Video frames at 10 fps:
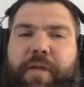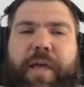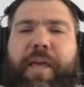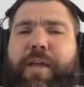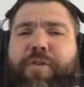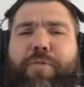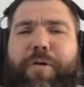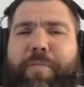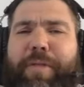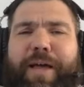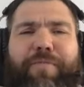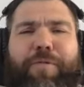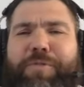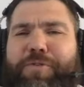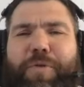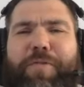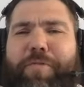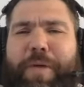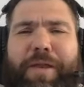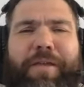I can't do all the platforms. There's way too
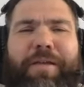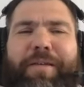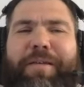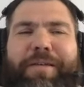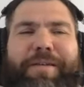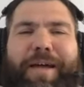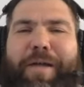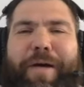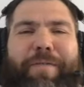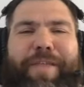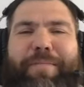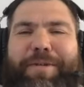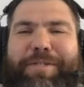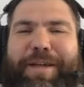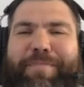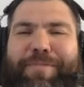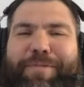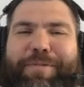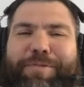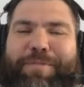many. I don't have that much time for
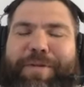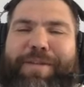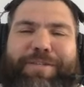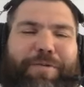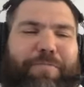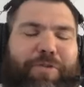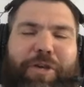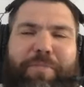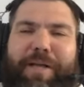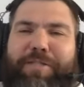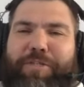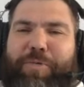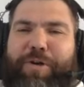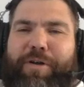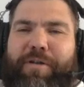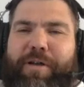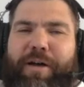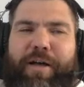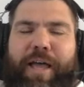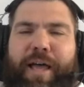social media. So you can message me on
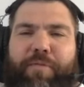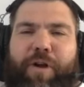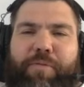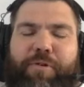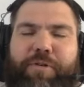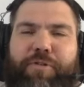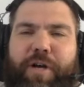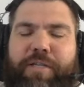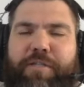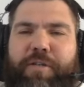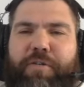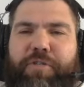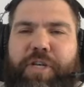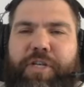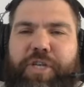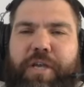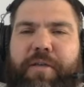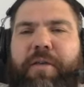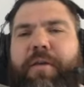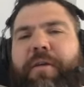uh, at Robert Drysdale JJ.
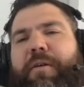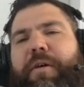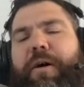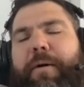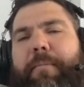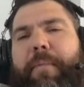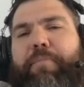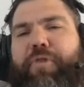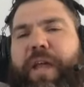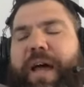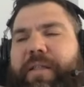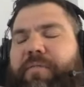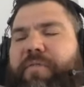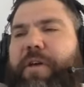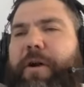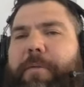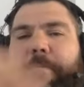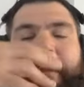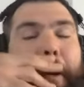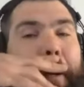Um, I'm pretty active there.
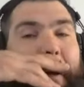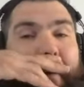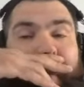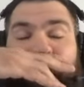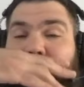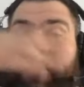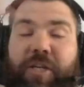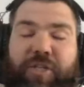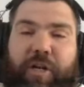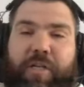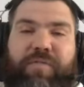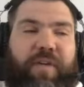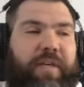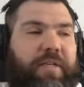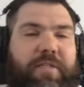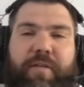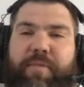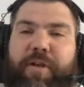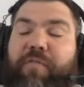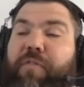Uh, i teach in Las Vegas. I've
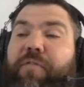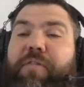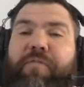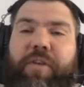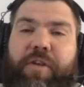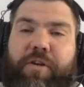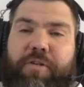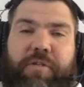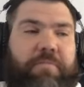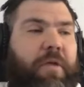been here for 15 years,